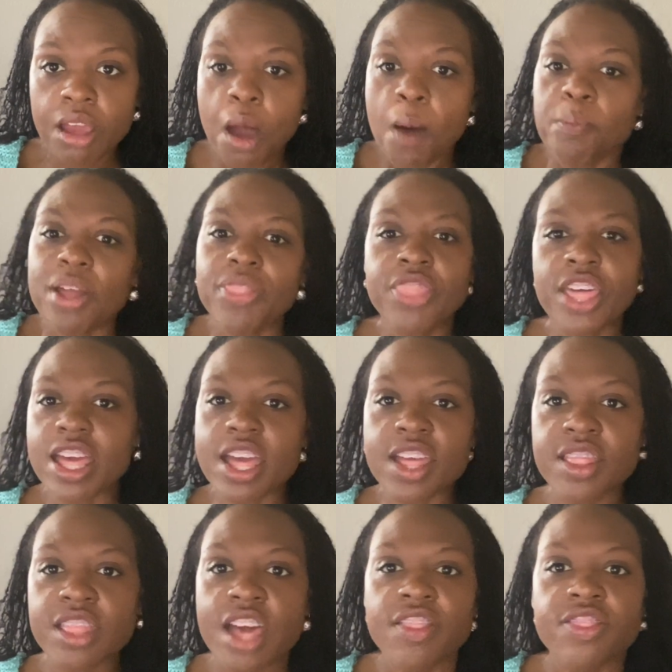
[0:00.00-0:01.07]
But
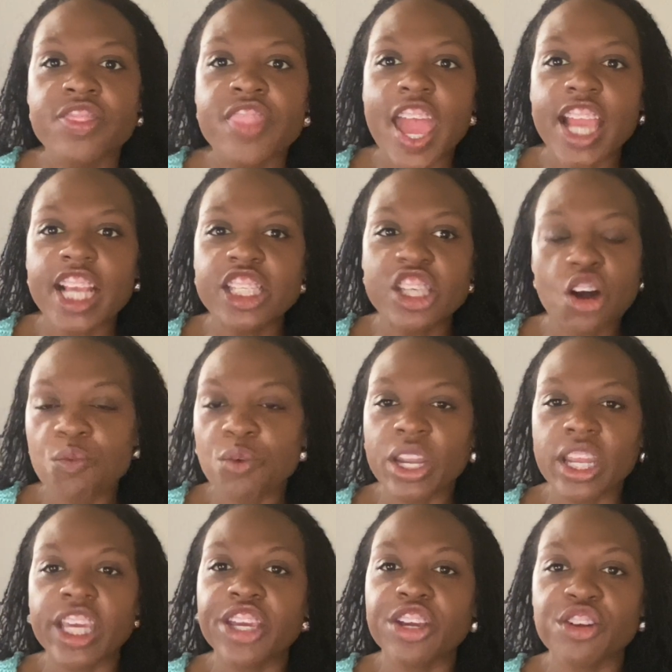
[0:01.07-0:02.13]
then they don't want to
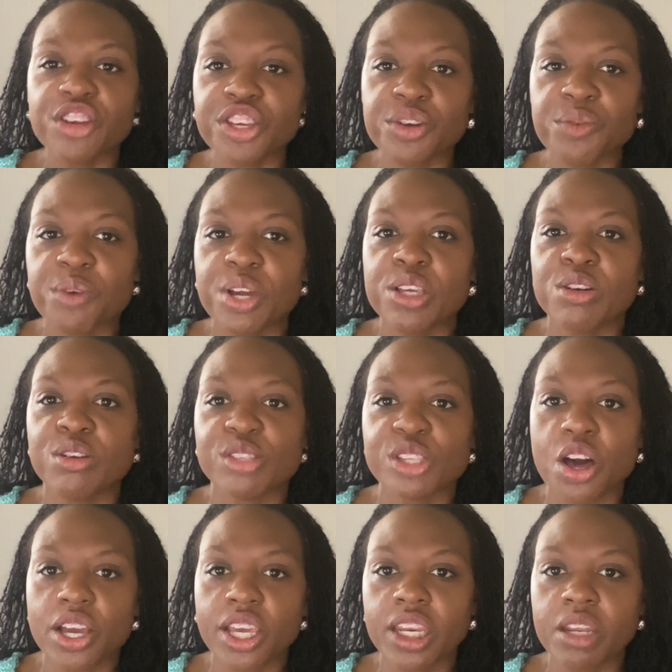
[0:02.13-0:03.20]
hear you when you're
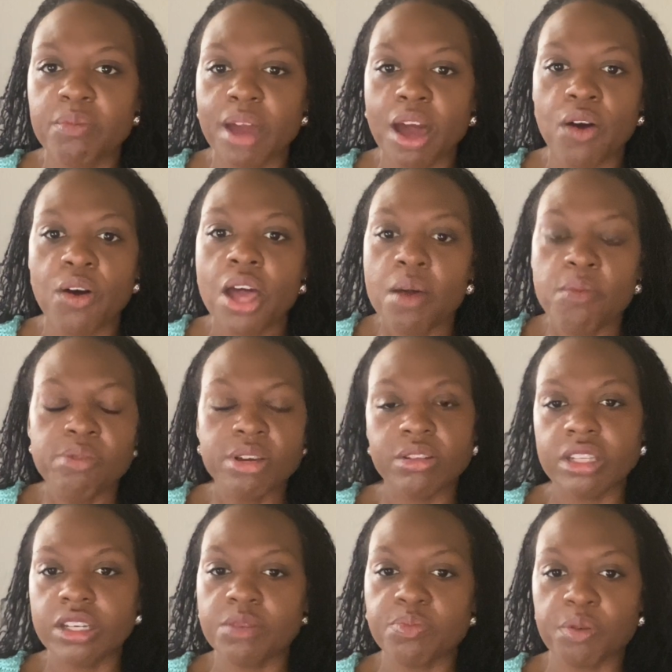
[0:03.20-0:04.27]
talking about
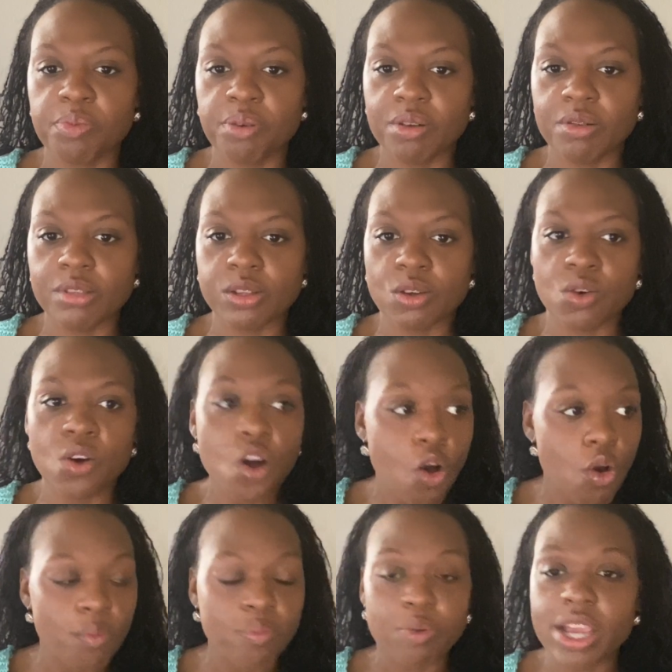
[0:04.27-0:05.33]
building a proposal or
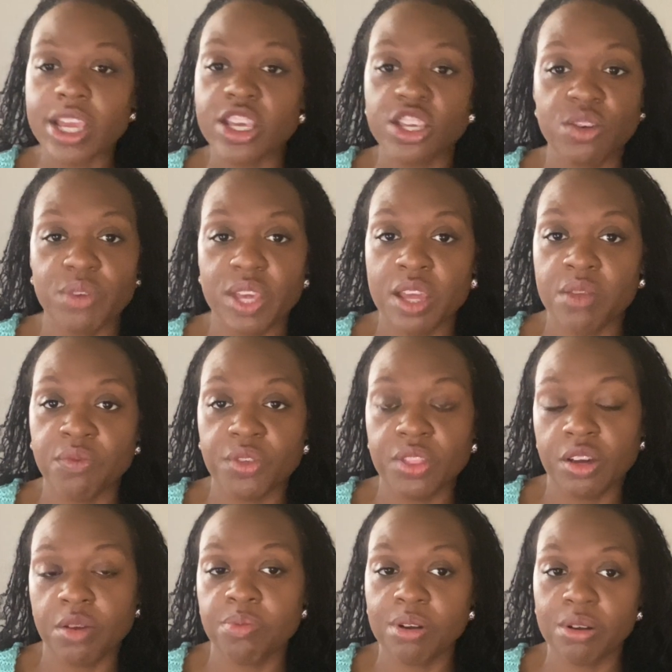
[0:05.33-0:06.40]
bringing you in for
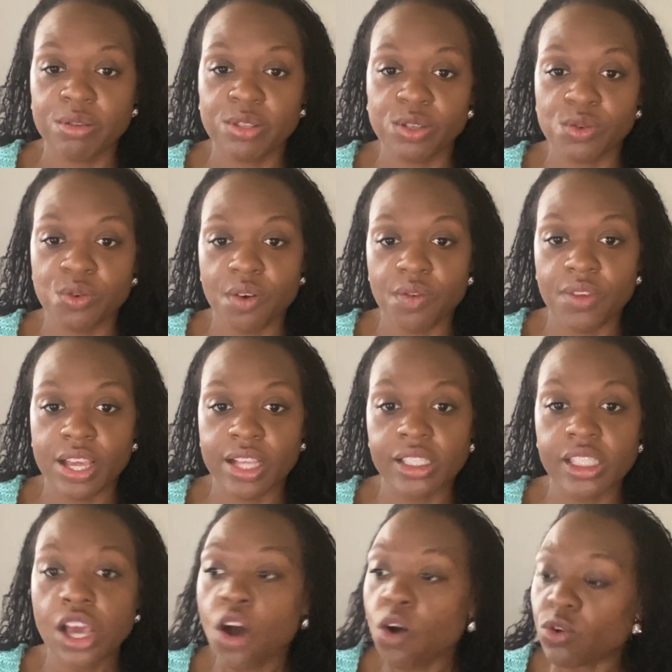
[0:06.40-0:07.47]
their personal events
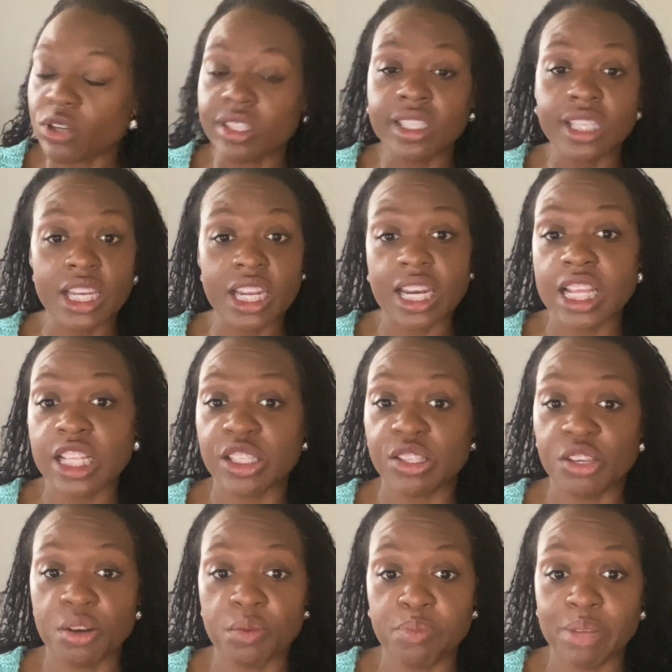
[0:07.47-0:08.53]
or seeding into
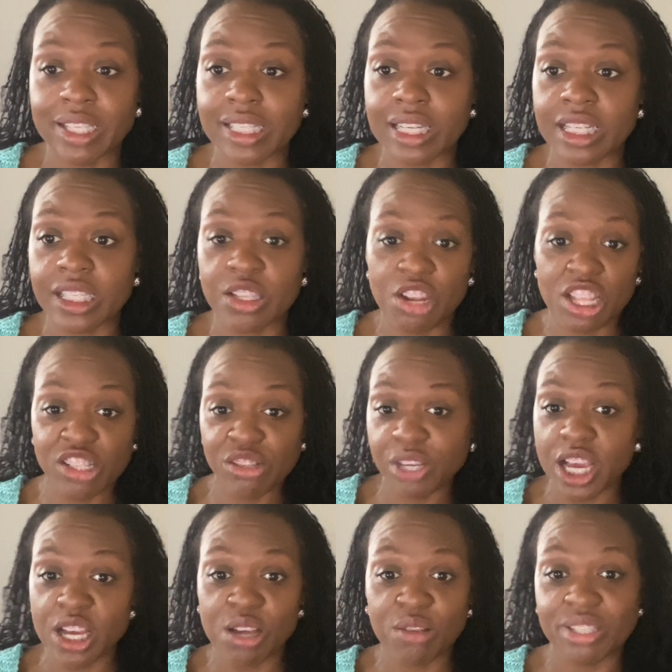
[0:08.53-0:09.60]
your business so that you
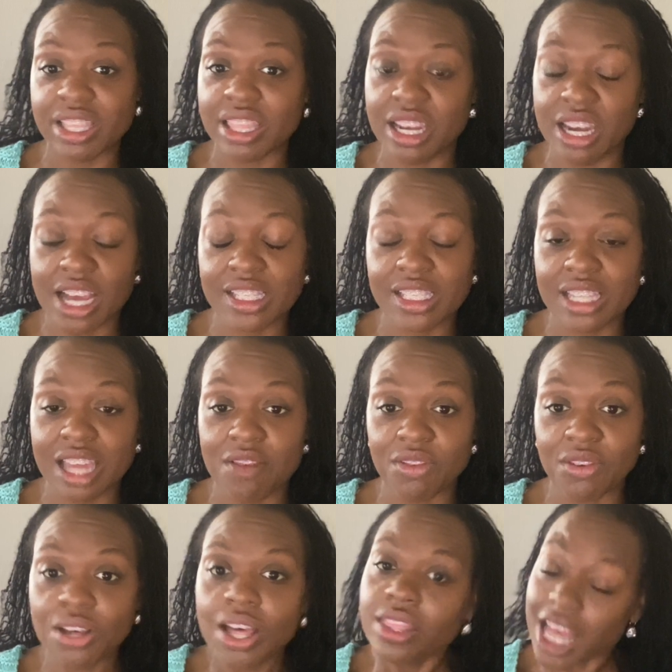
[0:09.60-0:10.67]
can go to the next
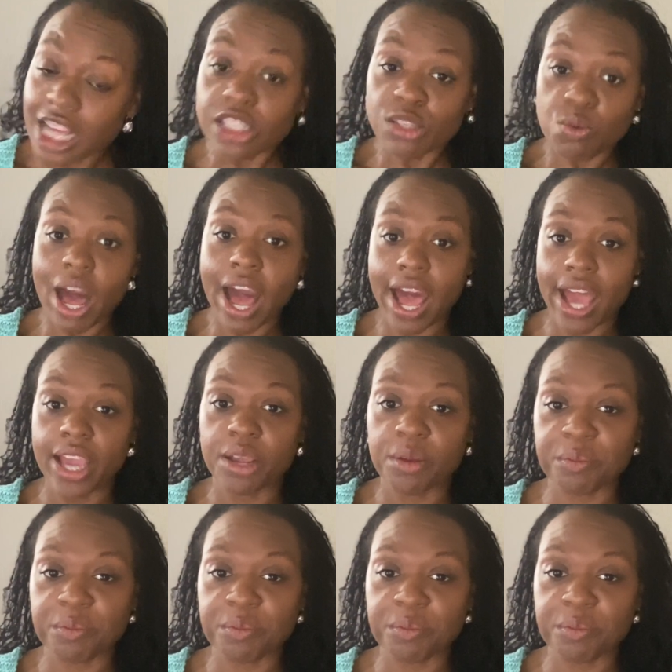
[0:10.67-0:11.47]
level. That's why.